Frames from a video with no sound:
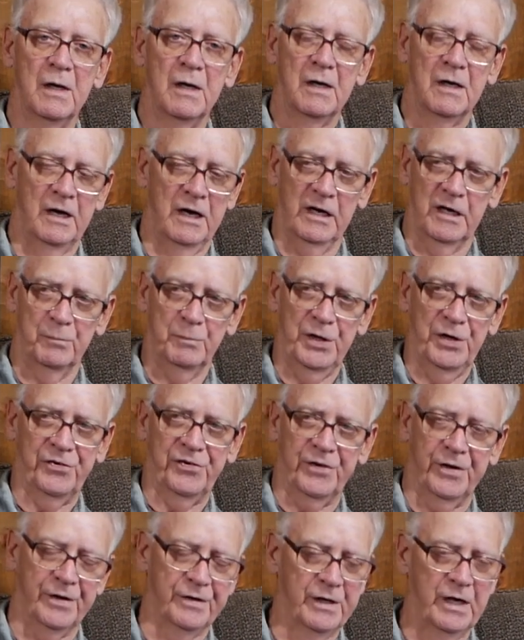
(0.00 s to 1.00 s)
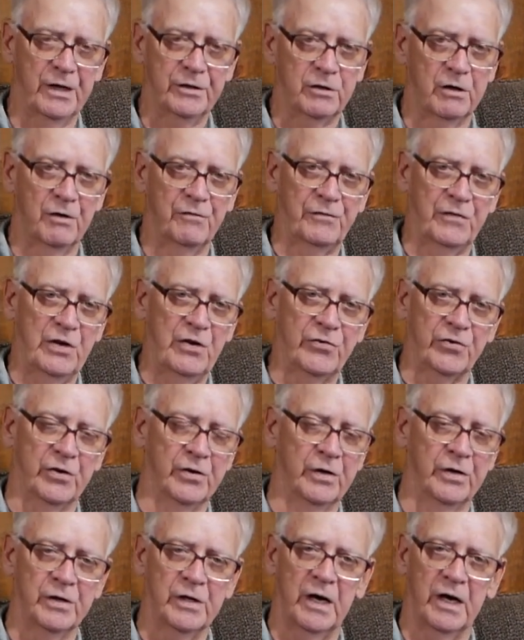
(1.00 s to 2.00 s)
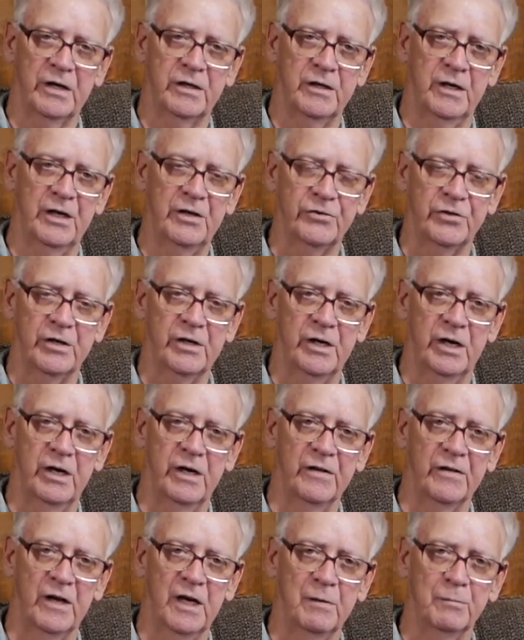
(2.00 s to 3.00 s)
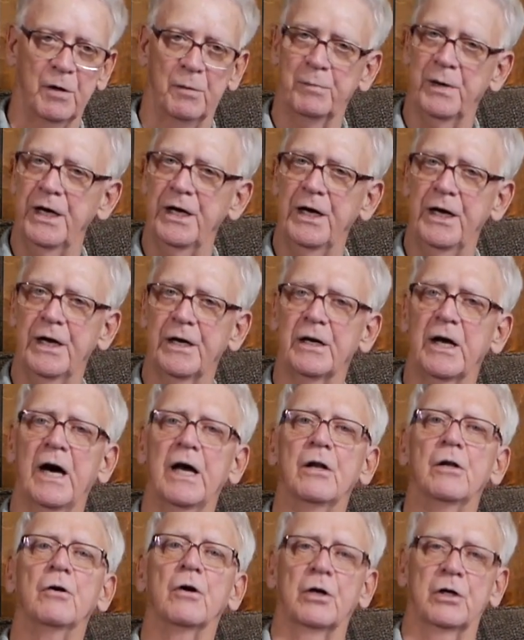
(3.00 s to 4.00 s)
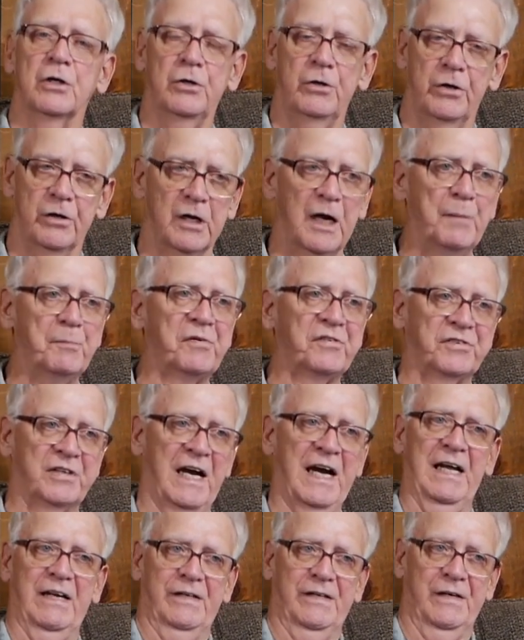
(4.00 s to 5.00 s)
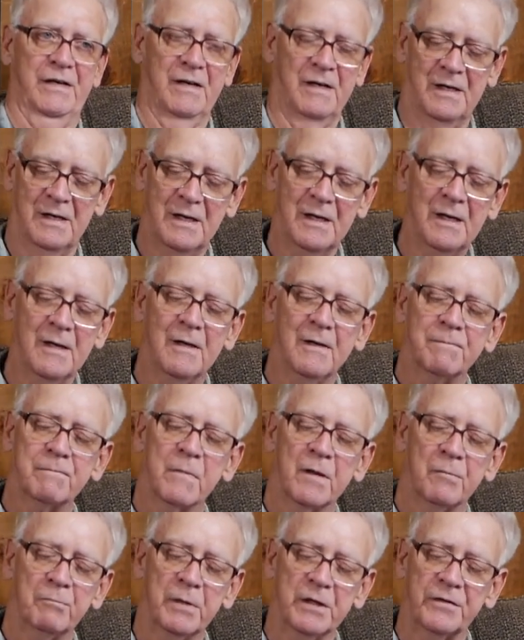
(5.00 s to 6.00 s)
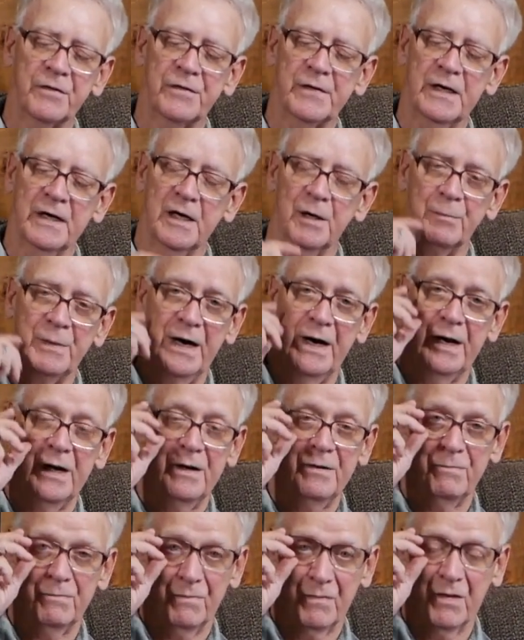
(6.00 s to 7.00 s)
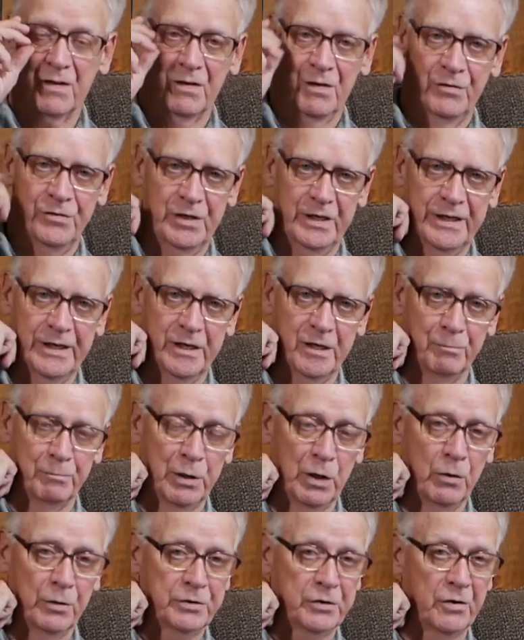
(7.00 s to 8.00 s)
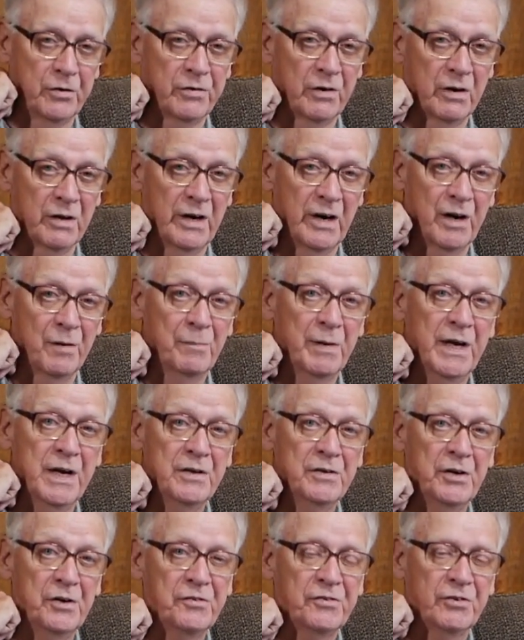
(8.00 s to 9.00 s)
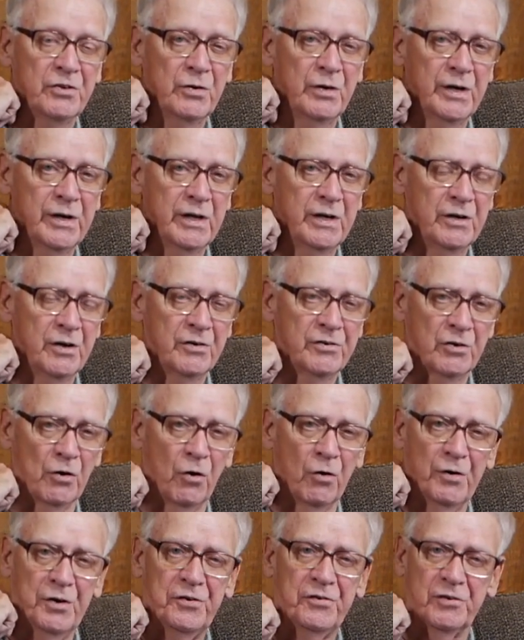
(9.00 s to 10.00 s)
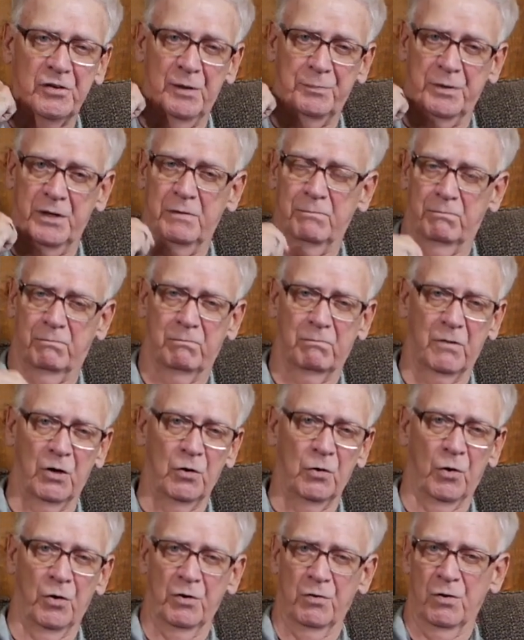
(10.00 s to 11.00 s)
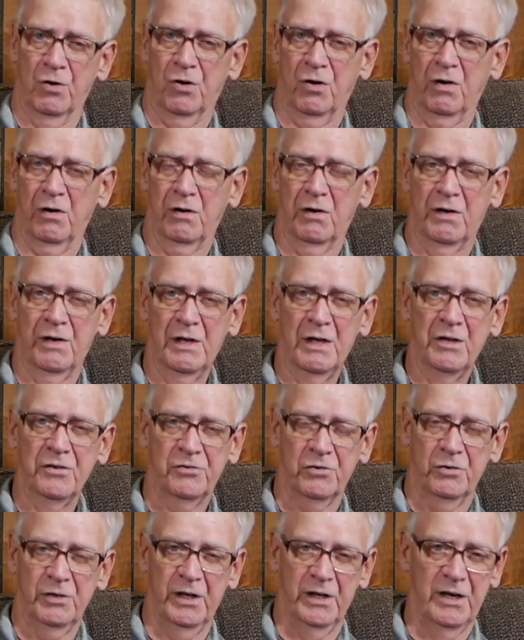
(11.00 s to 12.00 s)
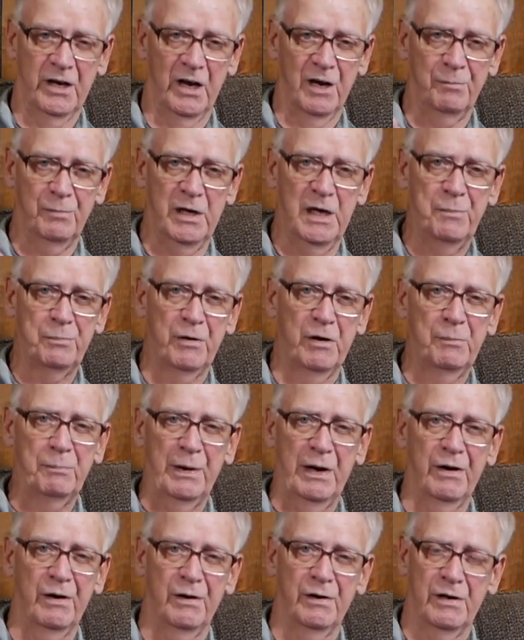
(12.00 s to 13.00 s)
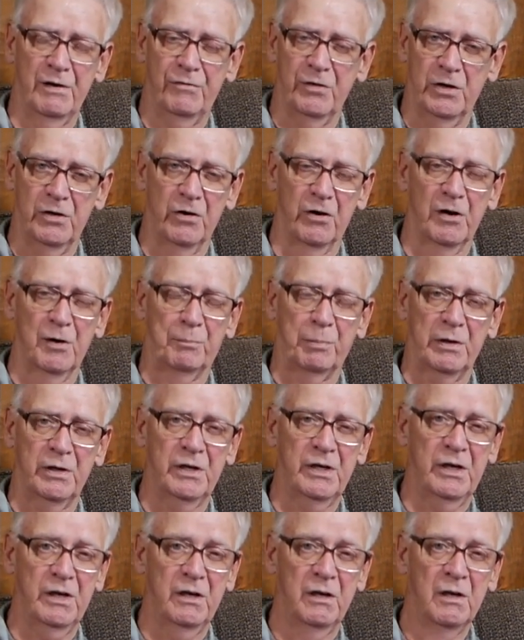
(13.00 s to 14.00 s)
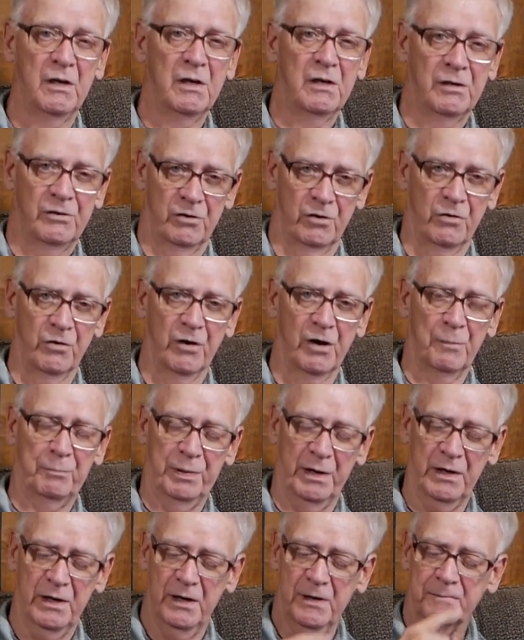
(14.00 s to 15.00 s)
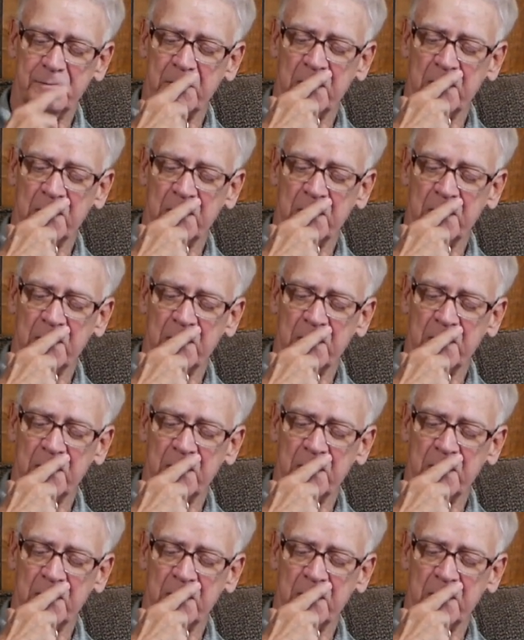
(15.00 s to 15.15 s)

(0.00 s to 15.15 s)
I can be sitting out there fishing and not catching anything, but man, I look good. I'm styling. But the thing about it, you get a boat, there's a lot of maintenance to it, and there's always something going wrong. So you got to be prepared. If you're going to play, you're going to pay.